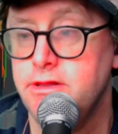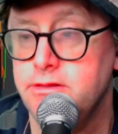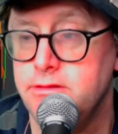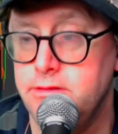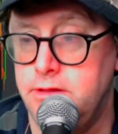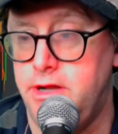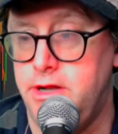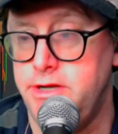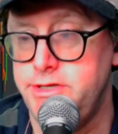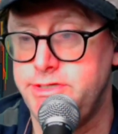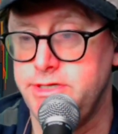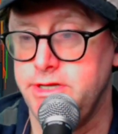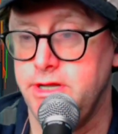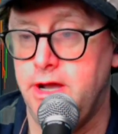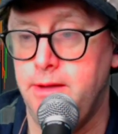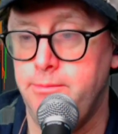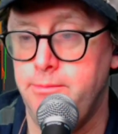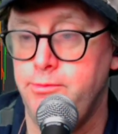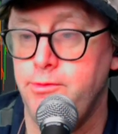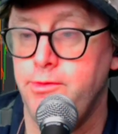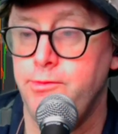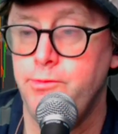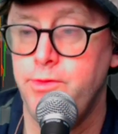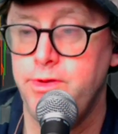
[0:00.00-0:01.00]
launching
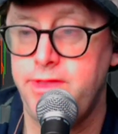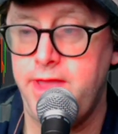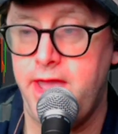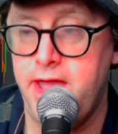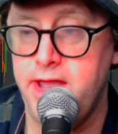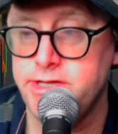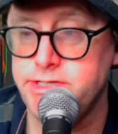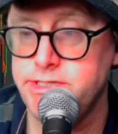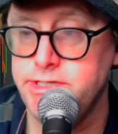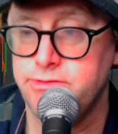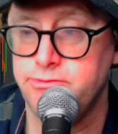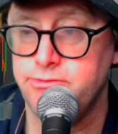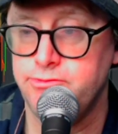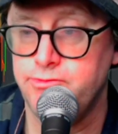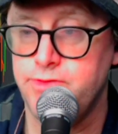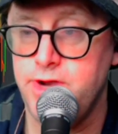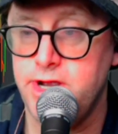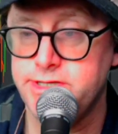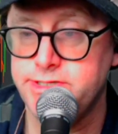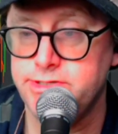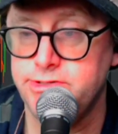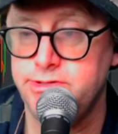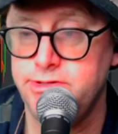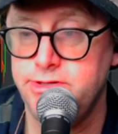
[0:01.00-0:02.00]
upward with actually the
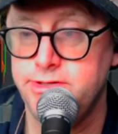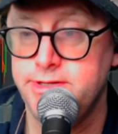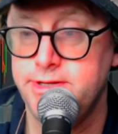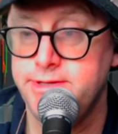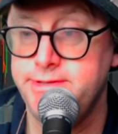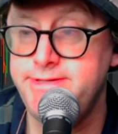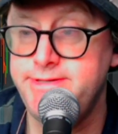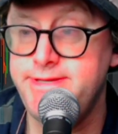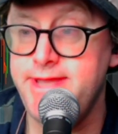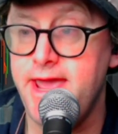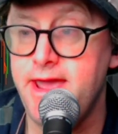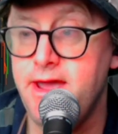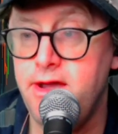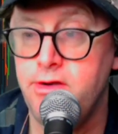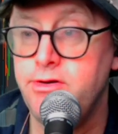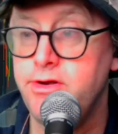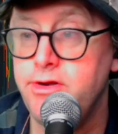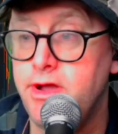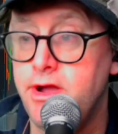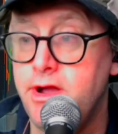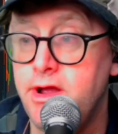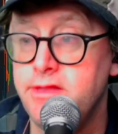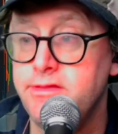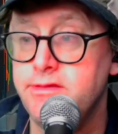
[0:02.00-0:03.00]
Russell down
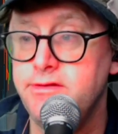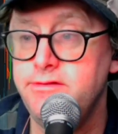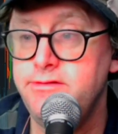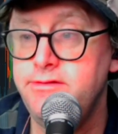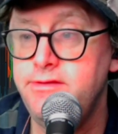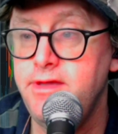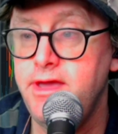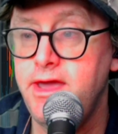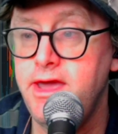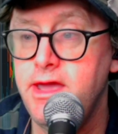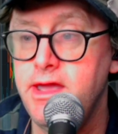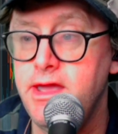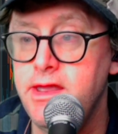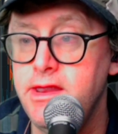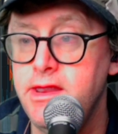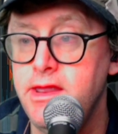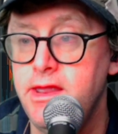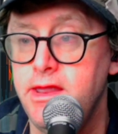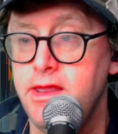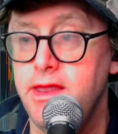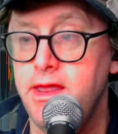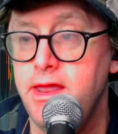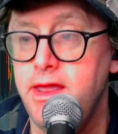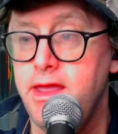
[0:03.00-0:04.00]
on the day,
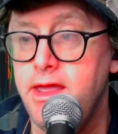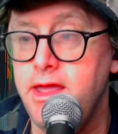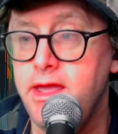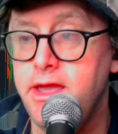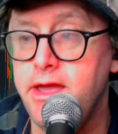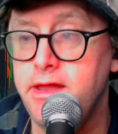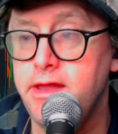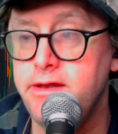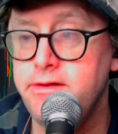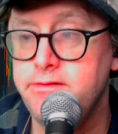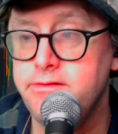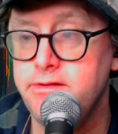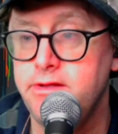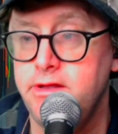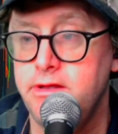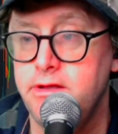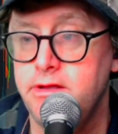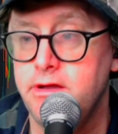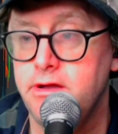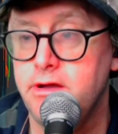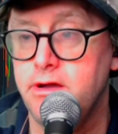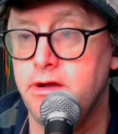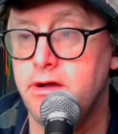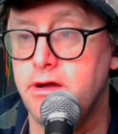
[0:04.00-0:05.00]
and
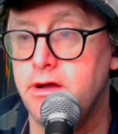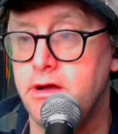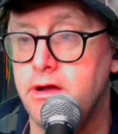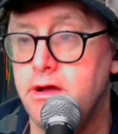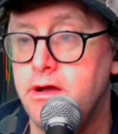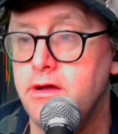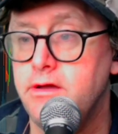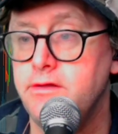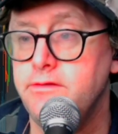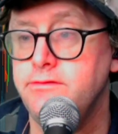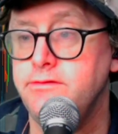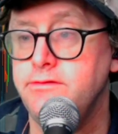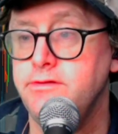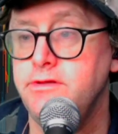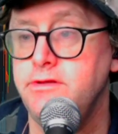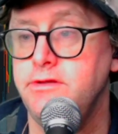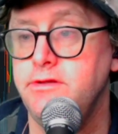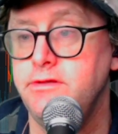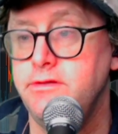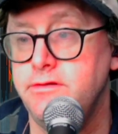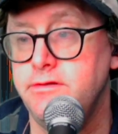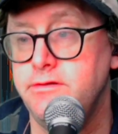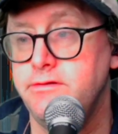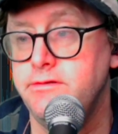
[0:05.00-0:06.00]

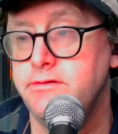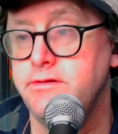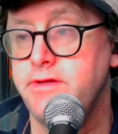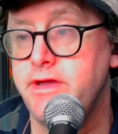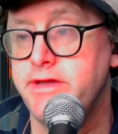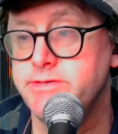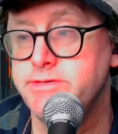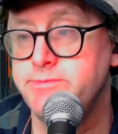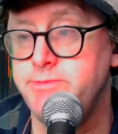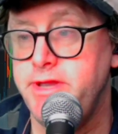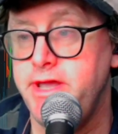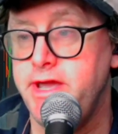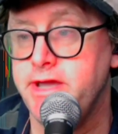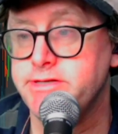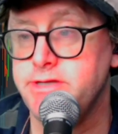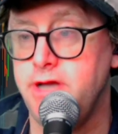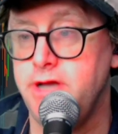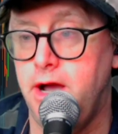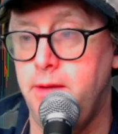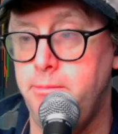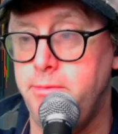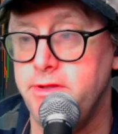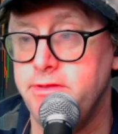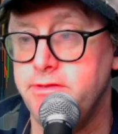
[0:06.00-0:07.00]
the SPX
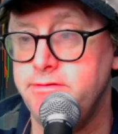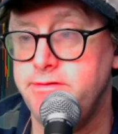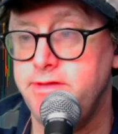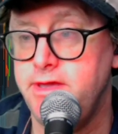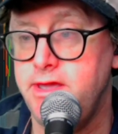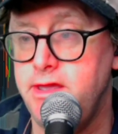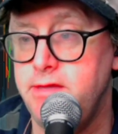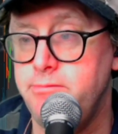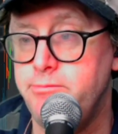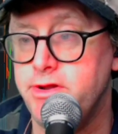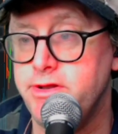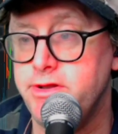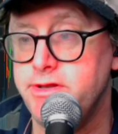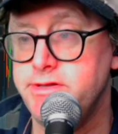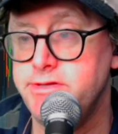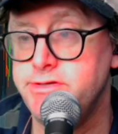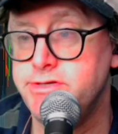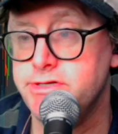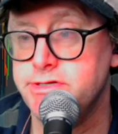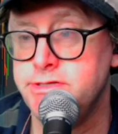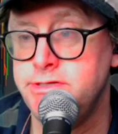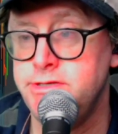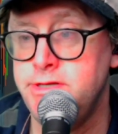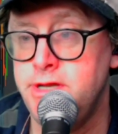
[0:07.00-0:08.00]
up on the day, but
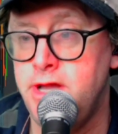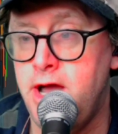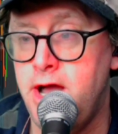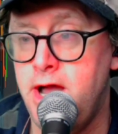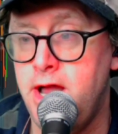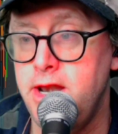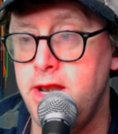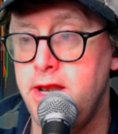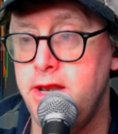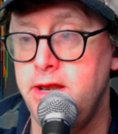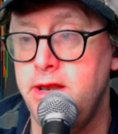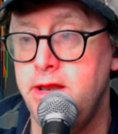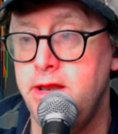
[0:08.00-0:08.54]
just not